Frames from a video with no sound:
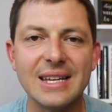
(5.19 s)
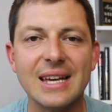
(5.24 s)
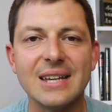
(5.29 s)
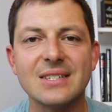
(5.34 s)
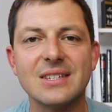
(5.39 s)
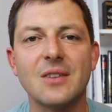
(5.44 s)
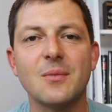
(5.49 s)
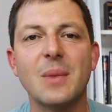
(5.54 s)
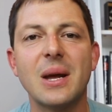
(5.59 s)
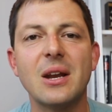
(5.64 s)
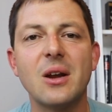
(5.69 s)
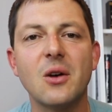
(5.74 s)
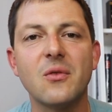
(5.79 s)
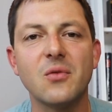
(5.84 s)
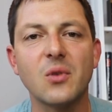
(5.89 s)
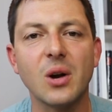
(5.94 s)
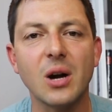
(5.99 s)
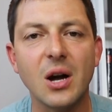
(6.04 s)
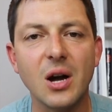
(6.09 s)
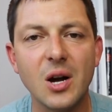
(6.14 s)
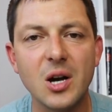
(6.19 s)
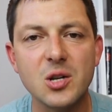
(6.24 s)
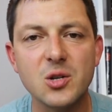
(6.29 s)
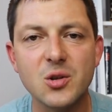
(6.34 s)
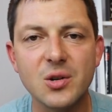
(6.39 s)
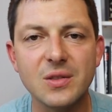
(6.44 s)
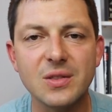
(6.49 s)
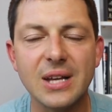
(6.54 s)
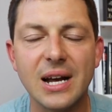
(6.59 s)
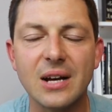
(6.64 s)
Yes, I've made over one
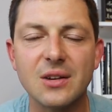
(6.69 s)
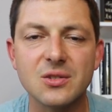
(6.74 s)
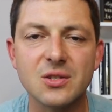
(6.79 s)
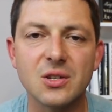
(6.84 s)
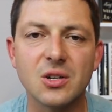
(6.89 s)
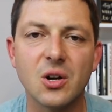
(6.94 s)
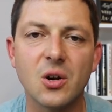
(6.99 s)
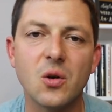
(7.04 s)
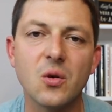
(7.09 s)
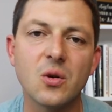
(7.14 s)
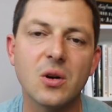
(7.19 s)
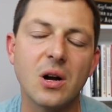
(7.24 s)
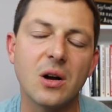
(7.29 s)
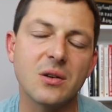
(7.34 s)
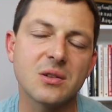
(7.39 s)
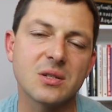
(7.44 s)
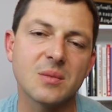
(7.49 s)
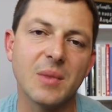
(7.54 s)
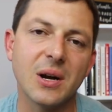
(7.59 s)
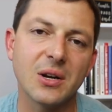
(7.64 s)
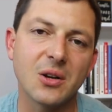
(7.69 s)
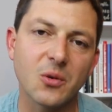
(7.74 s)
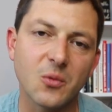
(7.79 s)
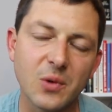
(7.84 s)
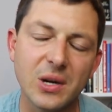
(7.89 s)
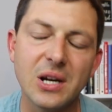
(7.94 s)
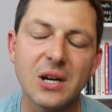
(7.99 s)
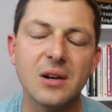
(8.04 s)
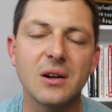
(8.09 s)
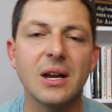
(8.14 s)
hundred thousand cold calls in my
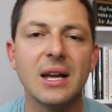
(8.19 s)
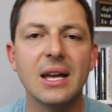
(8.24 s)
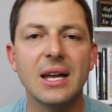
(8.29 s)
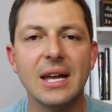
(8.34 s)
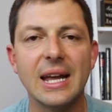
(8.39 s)
career.